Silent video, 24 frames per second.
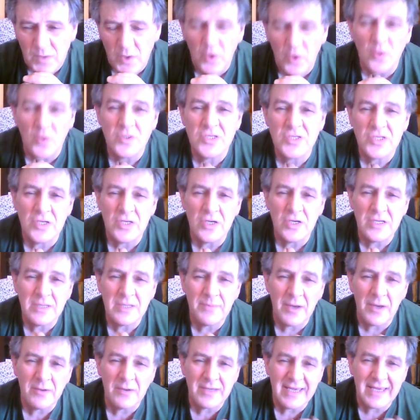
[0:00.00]
concerned
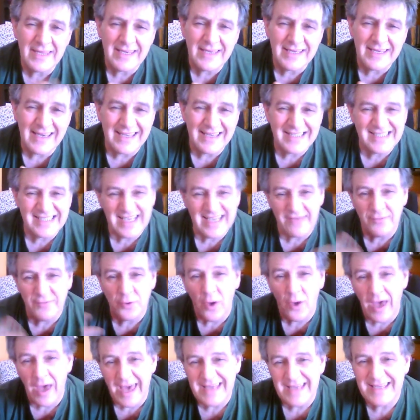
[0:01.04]
about getting 7
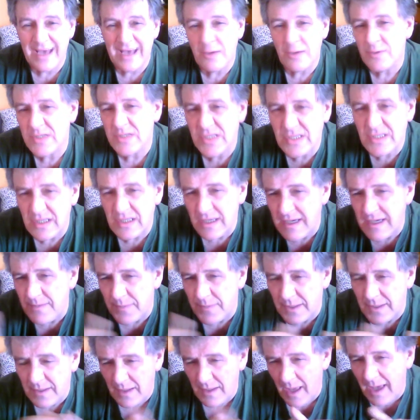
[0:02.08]
or 8 hours
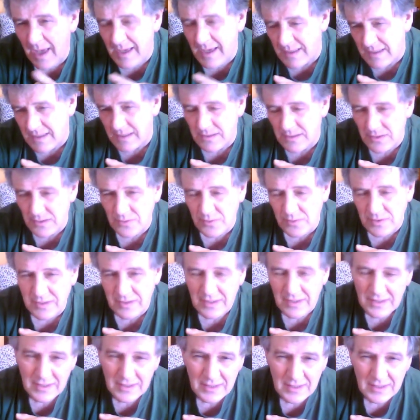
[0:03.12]
sleep at night, and you would